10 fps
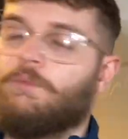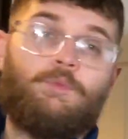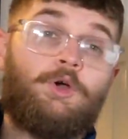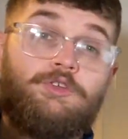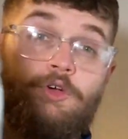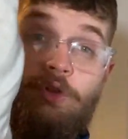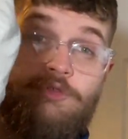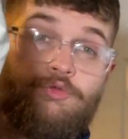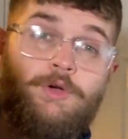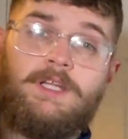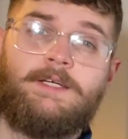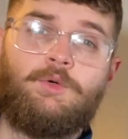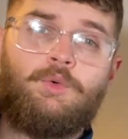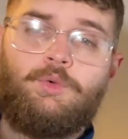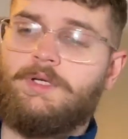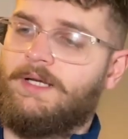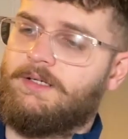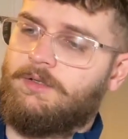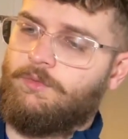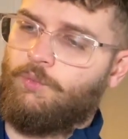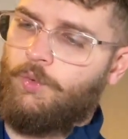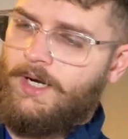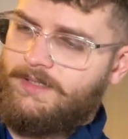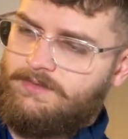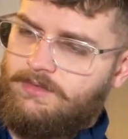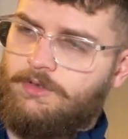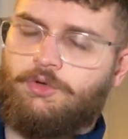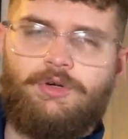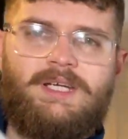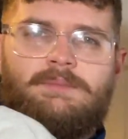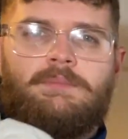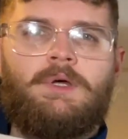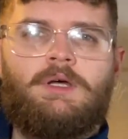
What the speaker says: We also got this really cool kind of white cream